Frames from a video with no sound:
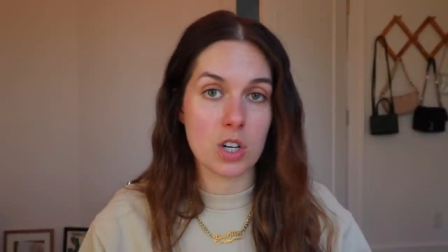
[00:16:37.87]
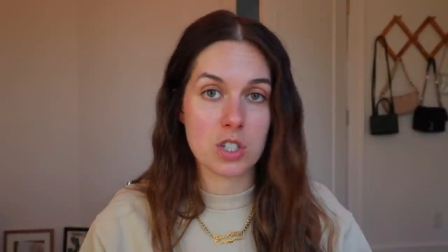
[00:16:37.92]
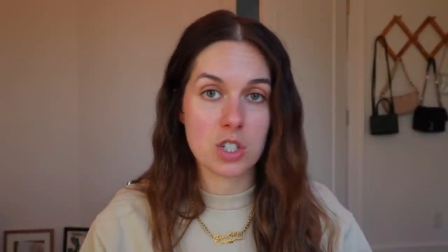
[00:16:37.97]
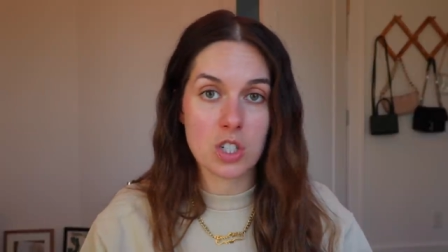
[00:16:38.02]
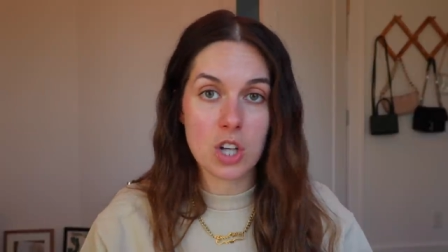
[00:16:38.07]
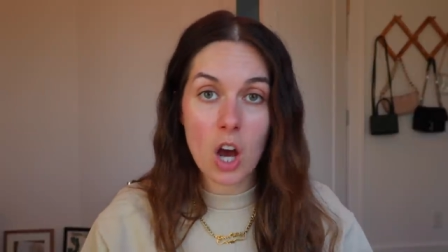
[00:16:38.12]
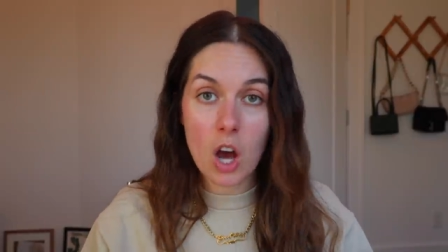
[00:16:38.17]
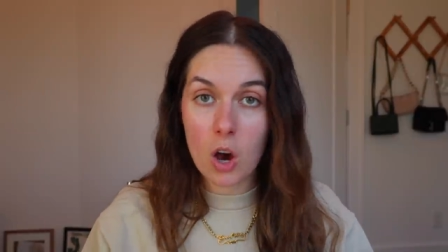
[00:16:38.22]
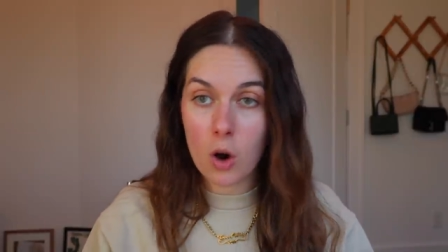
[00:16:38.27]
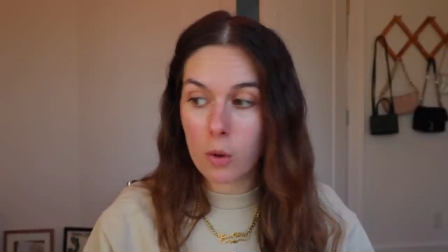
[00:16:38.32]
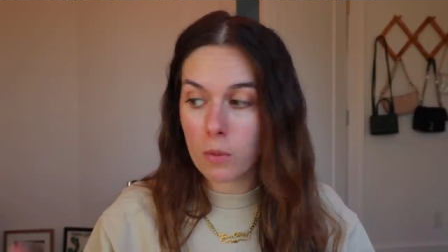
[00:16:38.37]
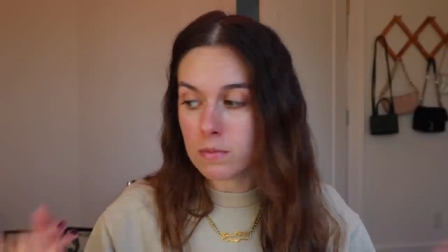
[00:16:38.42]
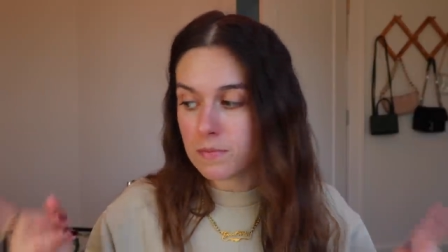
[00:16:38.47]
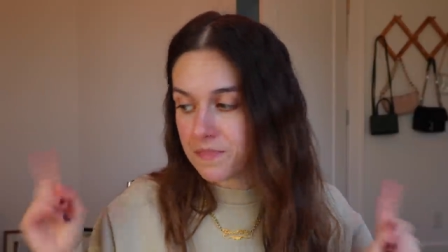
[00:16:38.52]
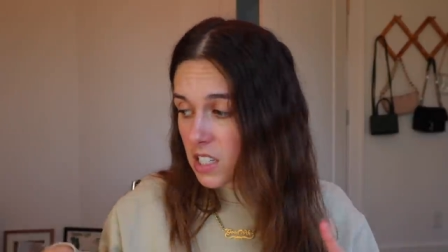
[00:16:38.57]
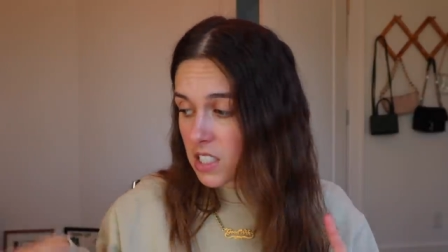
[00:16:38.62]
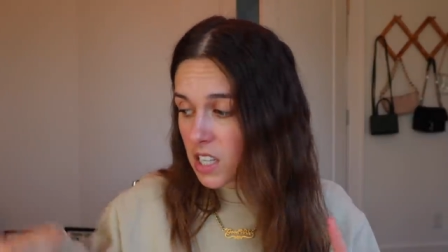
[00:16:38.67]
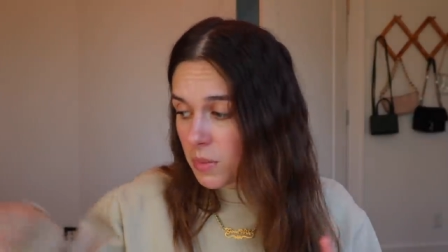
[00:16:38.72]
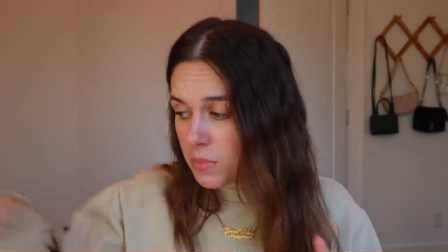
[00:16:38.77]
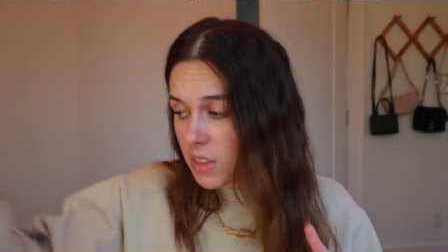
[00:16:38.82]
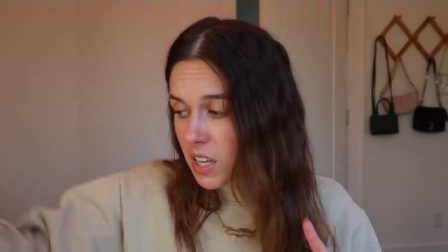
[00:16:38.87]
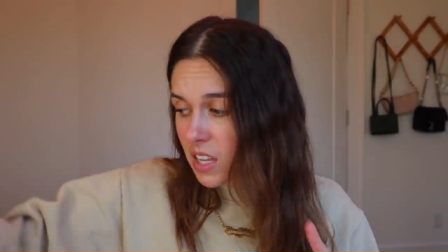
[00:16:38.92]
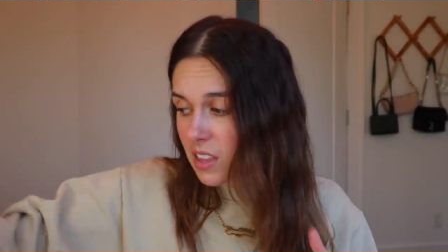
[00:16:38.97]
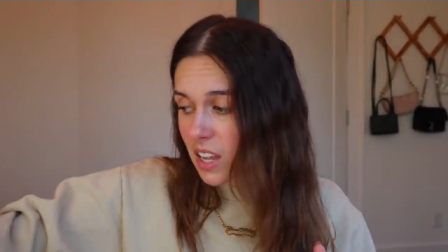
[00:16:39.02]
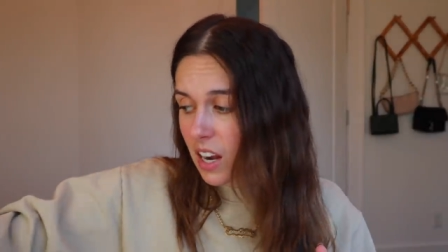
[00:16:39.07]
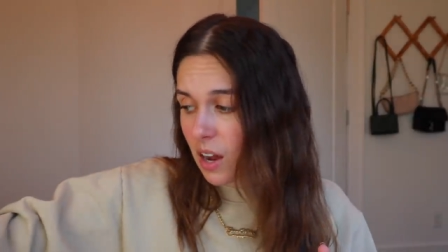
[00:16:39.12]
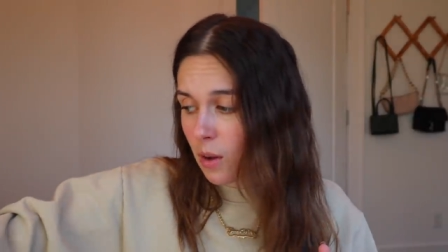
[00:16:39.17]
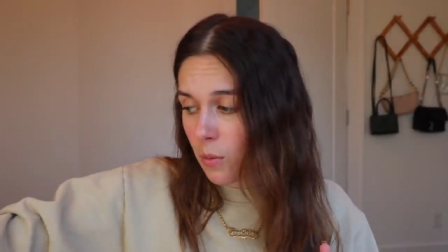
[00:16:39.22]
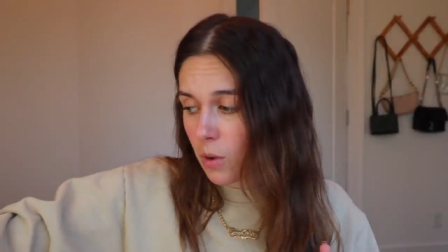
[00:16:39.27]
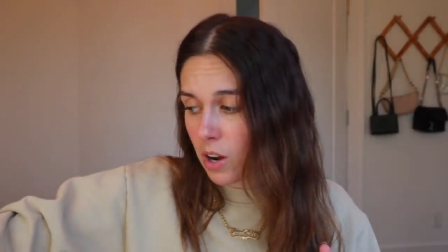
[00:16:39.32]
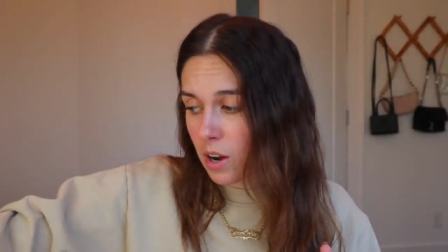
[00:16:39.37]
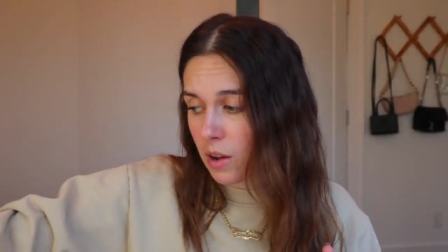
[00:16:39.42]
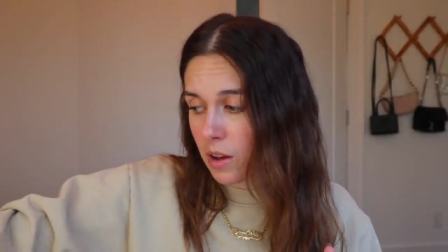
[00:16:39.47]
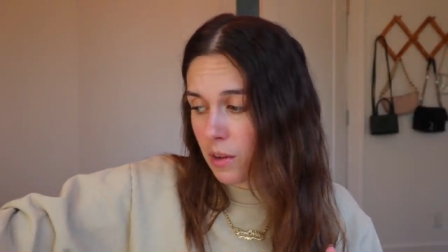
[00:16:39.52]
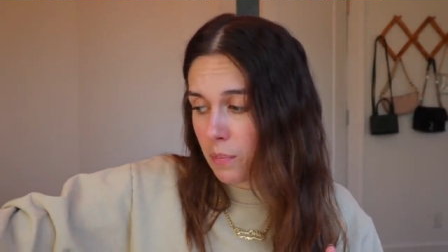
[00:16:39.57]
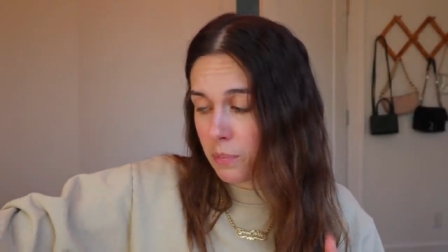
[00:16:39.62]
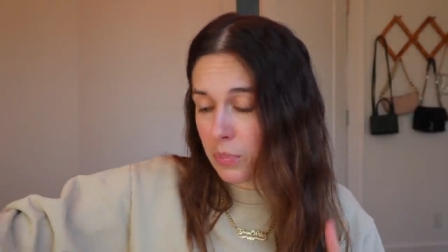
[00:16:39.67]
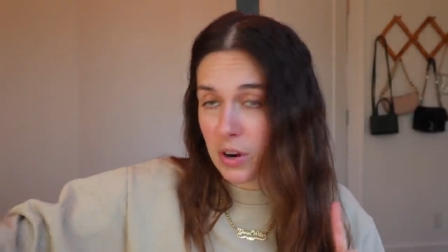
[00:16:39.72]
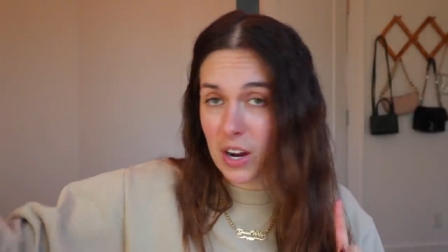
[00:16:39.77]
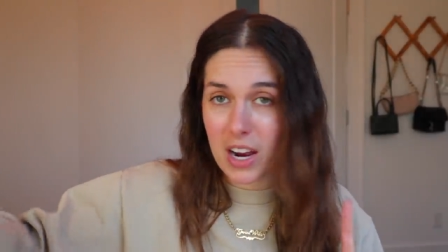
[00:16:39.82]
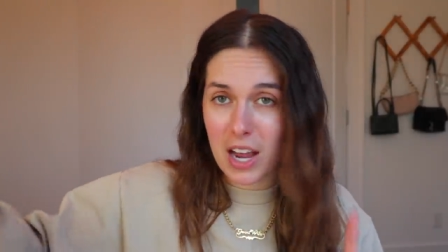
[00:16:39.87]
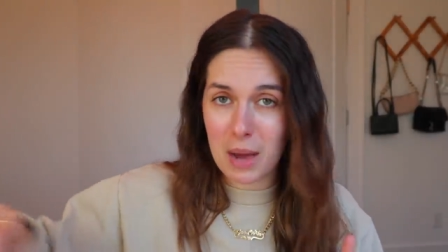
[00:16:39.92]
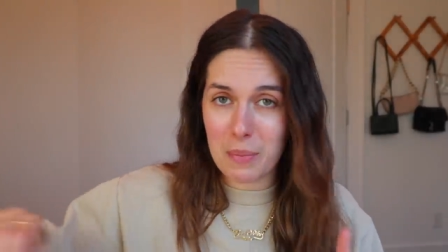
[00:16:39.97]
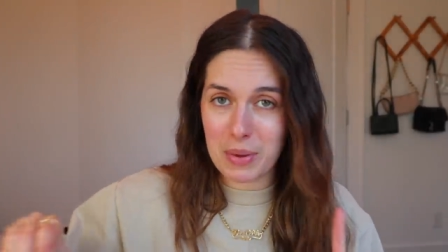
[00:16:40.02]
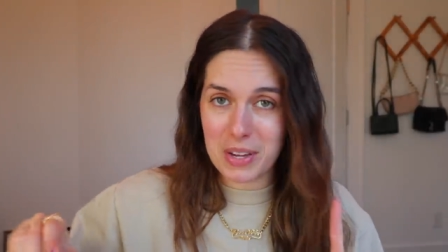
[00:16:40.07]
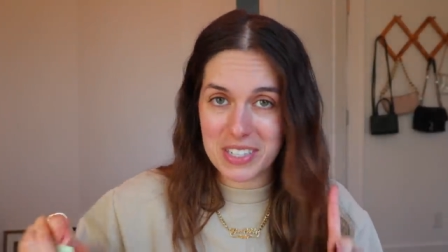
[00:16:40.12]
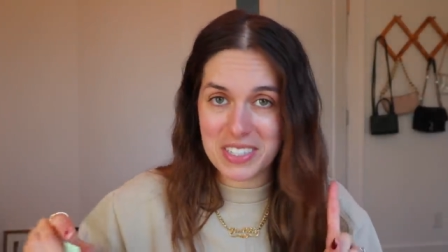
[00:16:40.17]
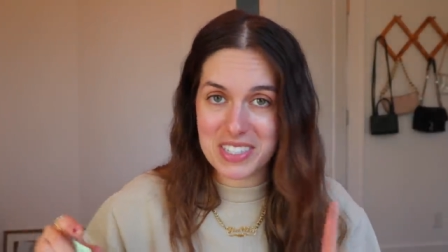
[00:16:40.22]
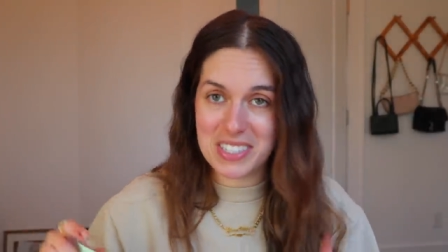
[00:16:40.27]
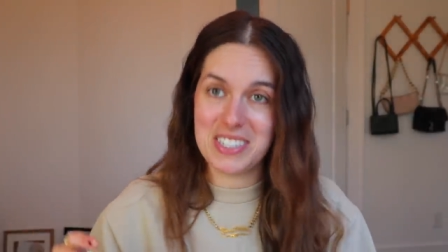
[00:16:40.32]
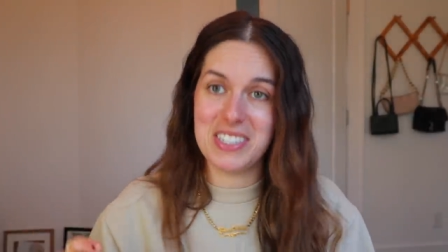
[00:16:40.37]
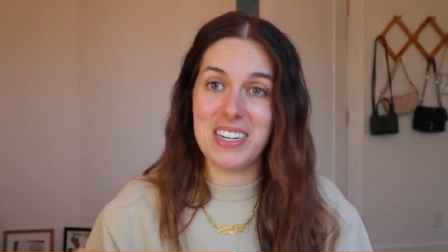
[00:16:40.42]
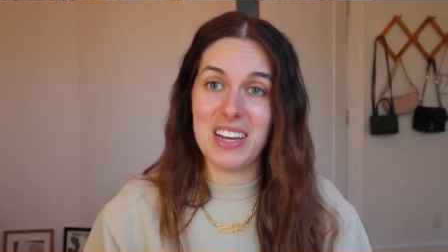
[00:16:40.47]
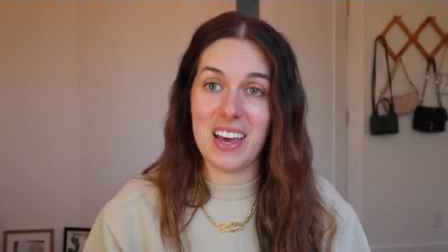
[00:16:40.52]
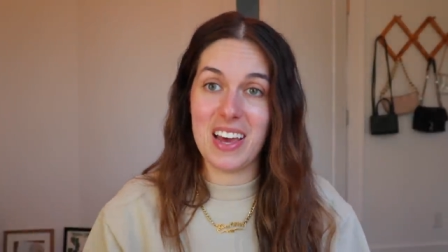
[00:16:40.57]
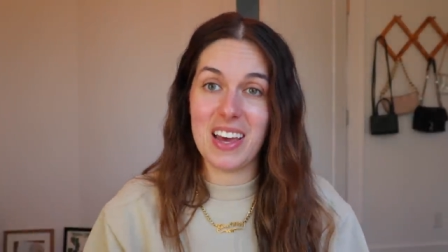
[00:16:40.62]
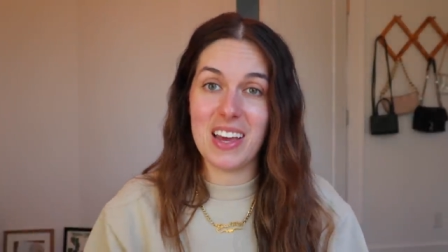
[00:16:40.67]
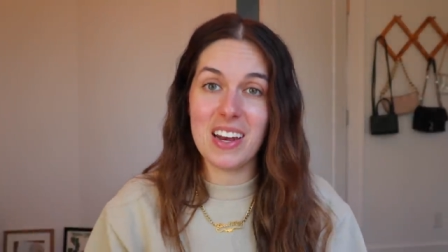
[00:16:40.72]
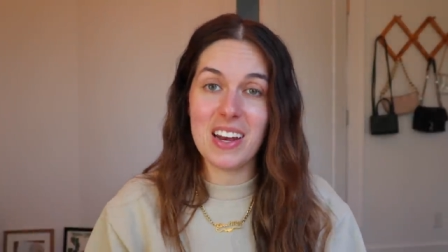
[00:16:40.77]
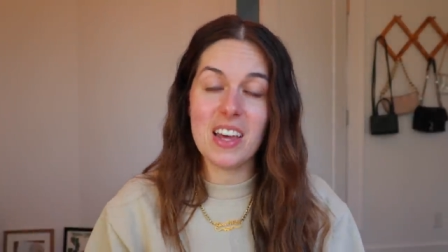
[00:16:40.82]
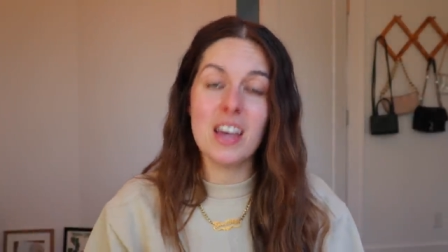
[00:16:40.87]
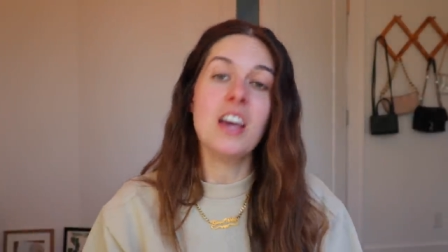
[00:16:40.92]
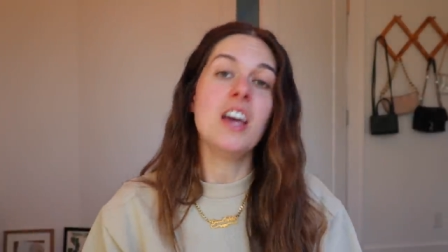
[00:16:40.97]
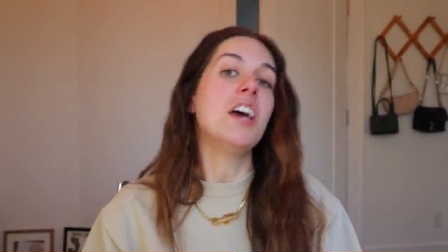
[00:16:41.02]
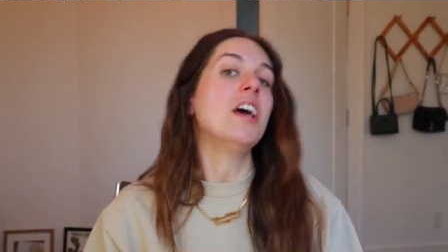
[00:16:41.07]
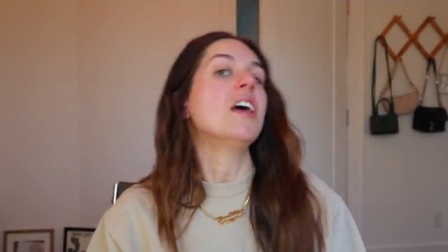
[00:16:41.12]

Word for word: So something that I want to bring up instead